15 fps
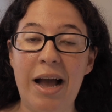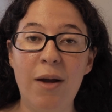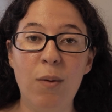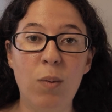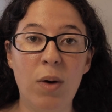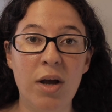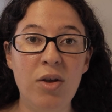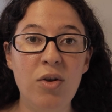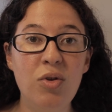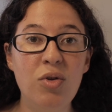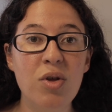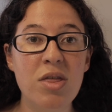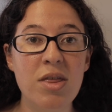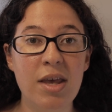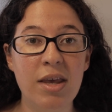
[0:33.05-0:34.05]
I want you
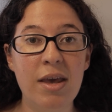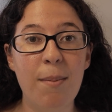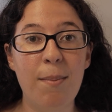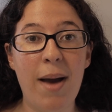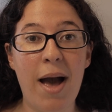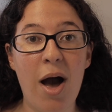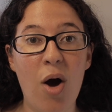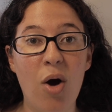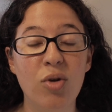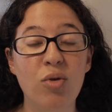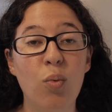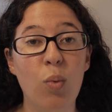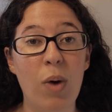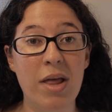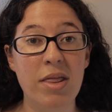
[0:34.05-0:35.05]
to think
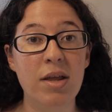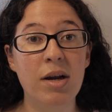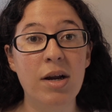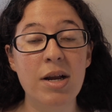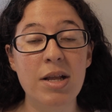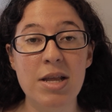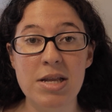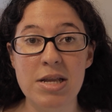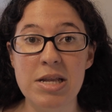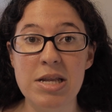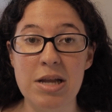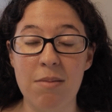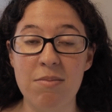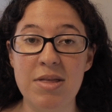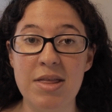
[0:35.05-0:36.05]
about whether this is
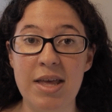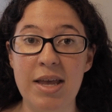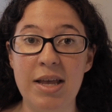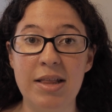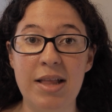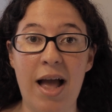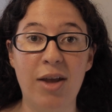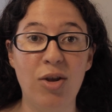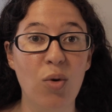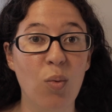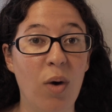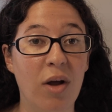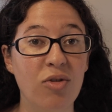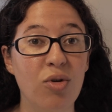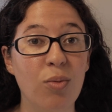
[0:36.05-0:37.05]
something that you
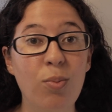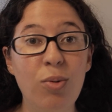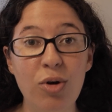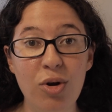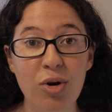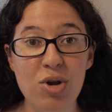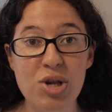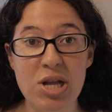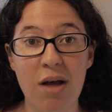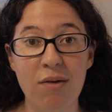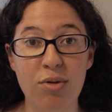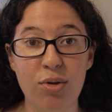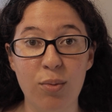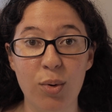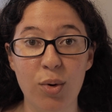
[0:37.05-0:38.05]
want to put
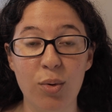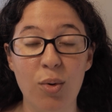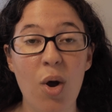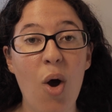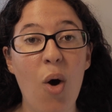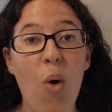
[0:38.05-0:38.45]
yourself through,